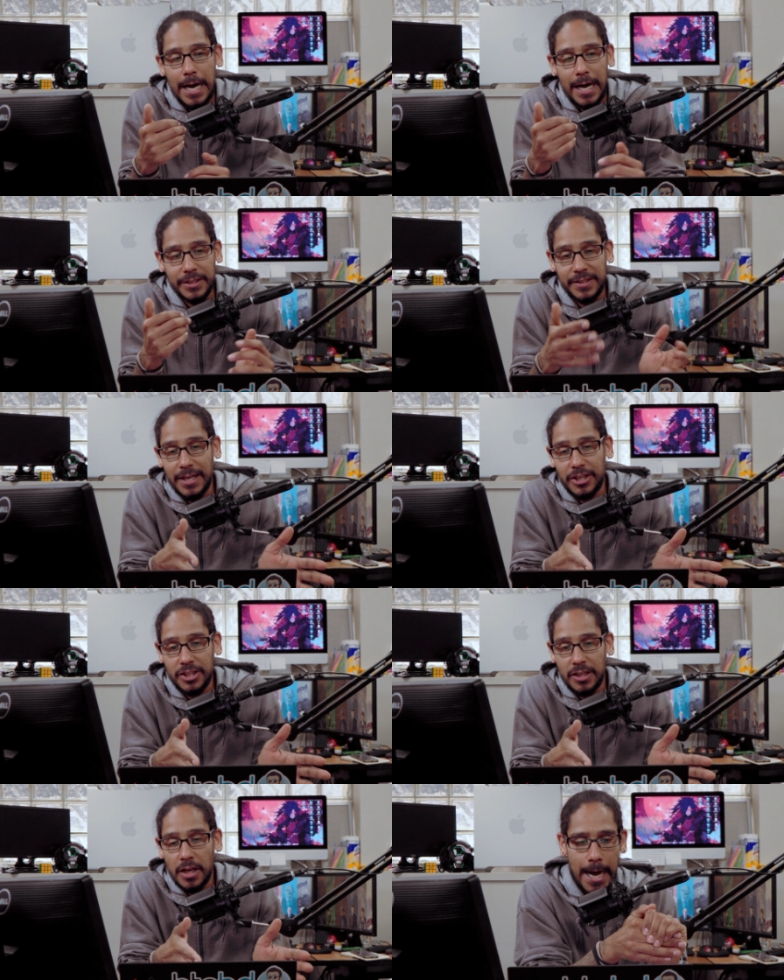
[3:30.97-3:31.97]
uh,
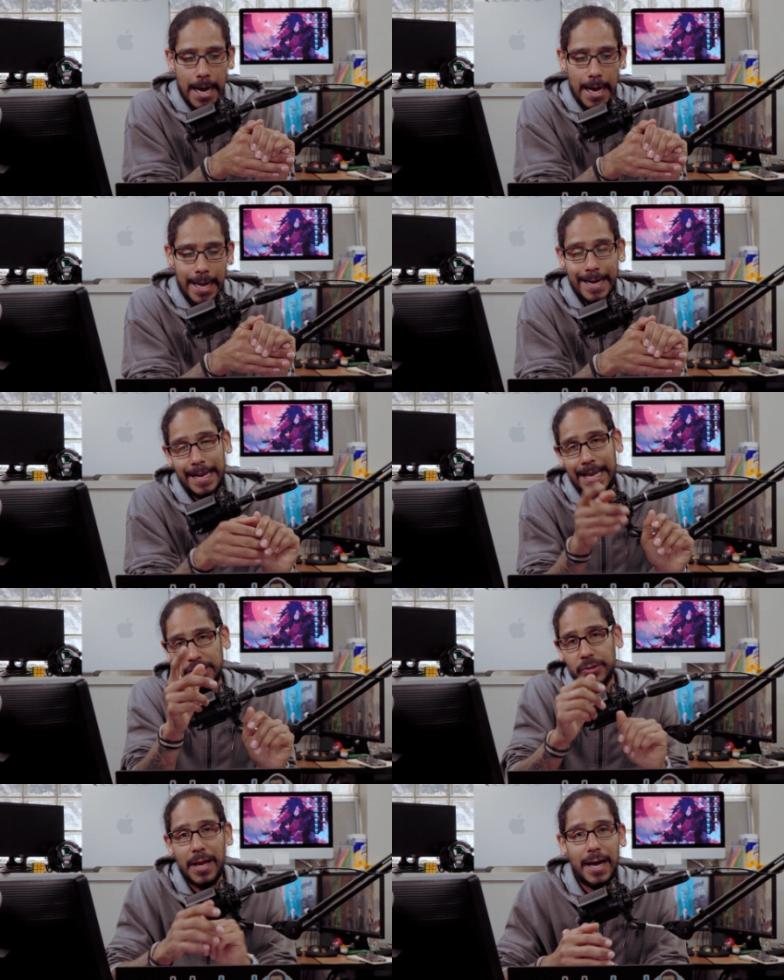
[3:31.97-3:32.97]
section. Uh, and I
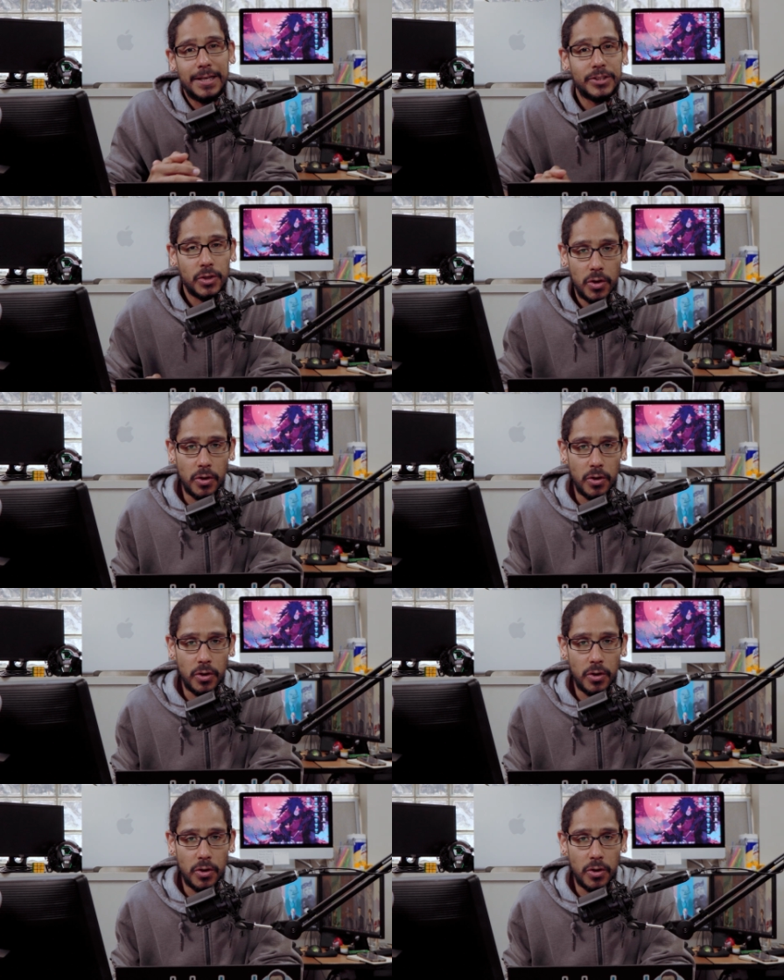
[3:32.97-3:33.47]
catch you guys